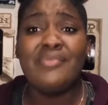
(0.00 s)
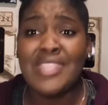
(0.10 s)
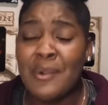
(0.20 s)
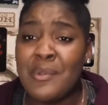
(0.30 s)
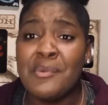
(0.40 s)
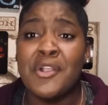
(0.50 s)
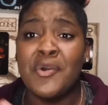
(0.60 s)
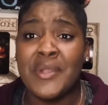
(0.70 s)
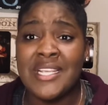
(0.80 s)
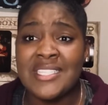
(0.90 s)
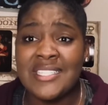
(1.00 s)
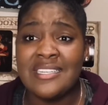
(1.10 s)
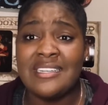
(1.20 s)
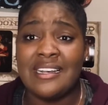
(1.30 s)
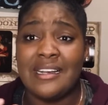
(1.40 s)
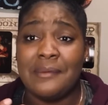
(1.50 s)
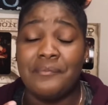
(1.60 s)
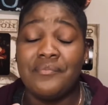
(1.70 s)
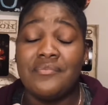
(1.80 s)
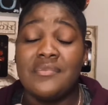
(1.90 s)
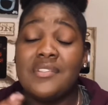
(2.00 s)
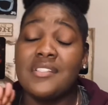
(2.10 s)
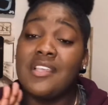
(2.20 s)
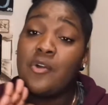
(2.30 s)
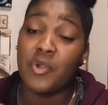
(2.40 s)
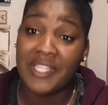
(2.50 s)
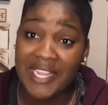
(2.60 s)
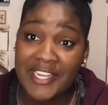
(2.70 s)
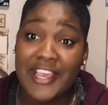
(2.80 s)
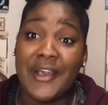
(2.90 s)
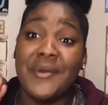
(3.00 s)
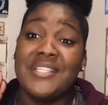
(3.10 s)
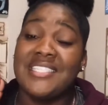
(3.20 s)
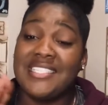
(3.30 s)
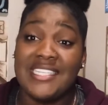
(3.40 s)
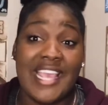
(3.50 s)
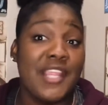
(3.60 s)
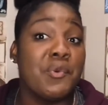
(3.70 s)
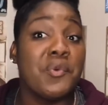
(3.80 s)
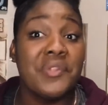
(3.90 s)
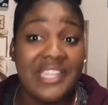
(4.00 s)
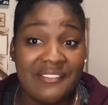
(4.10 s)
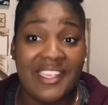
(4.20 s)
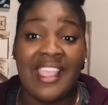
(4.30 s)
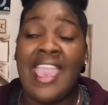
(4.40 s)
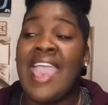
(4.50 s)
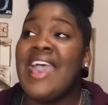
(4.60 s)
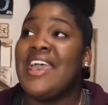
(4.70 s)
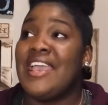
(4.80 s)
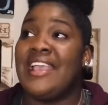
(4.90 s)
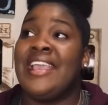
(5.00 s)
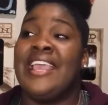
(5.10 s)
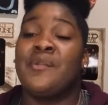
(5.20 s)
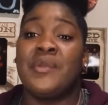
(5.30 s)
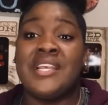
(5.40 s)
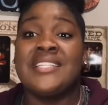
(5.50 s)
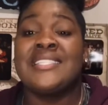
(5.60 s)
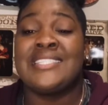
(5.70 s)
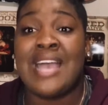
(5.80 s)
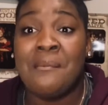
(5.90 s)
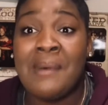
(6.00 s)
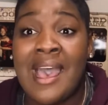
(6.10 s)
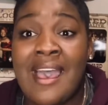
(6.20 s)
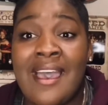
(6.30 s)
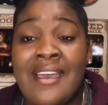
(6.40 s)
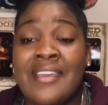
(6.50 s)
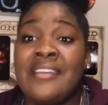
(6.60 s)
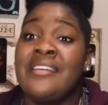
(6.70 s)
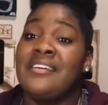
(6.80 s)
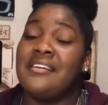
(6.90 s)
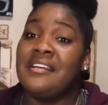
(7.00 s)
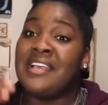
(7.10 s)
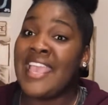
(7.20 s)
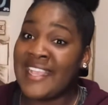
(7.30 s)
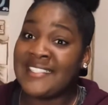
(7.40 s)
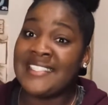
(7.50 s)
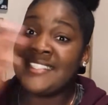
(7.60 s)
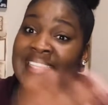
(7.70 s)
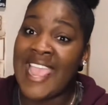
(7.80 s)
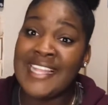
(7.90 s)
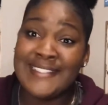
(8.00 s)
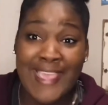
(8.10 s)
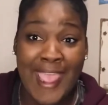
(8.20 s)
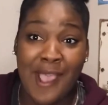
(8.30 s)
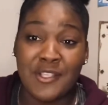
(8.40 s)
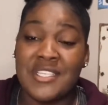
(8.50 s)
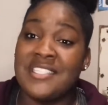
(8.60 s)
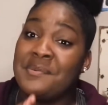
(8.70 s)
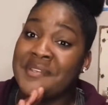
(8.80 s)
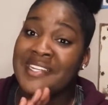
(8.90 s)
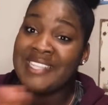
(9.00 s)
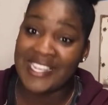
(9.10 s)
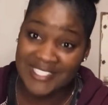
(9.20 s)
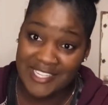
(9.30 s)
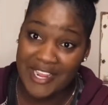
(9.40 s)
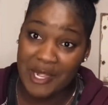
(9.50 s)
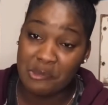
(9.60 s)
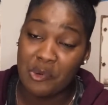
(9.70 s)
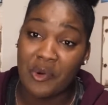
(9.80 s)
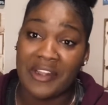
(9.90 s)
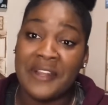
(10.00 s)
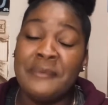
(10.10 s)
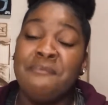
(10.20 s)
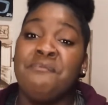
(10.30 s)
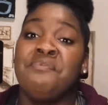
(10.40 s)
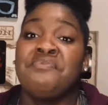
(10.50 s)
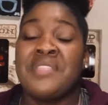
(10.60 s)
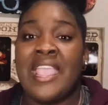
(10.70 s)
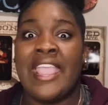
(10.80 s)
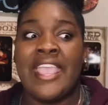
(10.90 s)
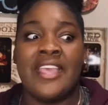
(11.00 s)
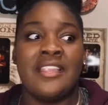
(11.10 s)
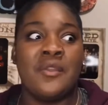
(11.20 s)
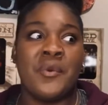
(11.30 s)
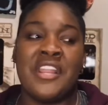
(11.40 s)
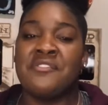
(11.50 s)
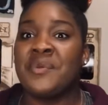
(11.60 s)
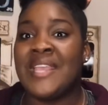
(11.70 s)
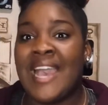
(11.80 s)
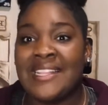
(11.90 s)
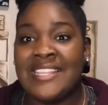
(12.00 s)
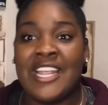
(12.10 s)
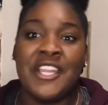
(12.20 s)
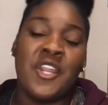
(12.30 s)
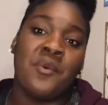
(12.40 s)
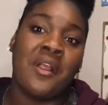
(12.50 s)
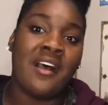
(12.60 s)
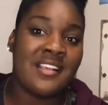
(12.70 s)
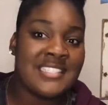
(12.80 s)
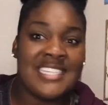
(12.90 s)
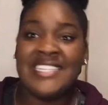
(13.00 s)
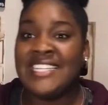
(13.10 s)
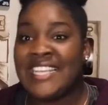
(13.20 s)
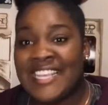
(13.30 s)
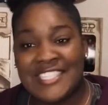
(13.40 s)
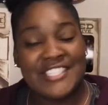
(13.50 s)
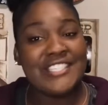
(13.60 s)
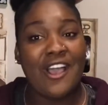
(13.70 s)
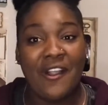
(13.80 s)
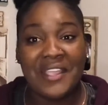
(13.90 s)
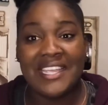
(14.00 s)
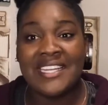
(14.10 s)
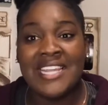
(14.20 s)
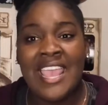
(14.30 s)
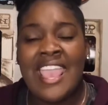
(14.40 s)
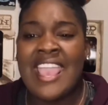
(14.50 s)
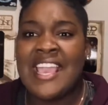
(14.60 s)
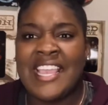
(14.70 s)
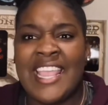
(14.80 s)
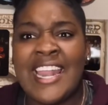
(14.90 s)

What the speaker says: we were going to Orlando. This is the day that we were leaving. And we had stopped by X's dad's house because he was going to take us to the airport. And whenever we got there, we're all sitting in the kitchen talking. And